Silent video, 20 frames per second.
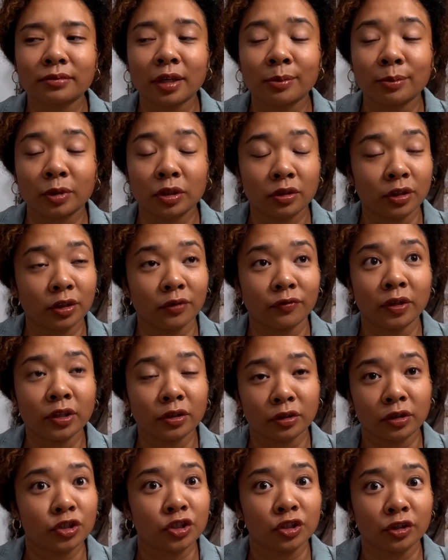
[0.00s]
I mean, like if
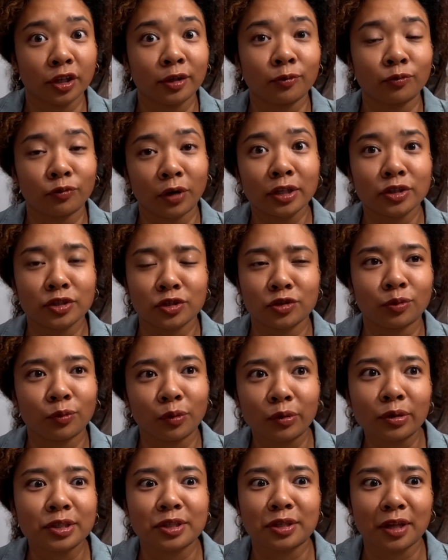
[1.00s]
anything, she like runs
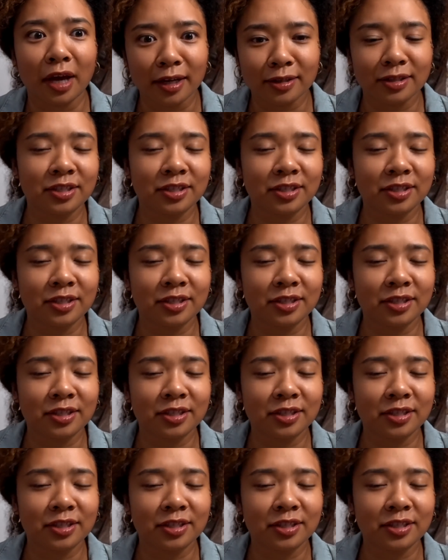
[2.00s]
towards that.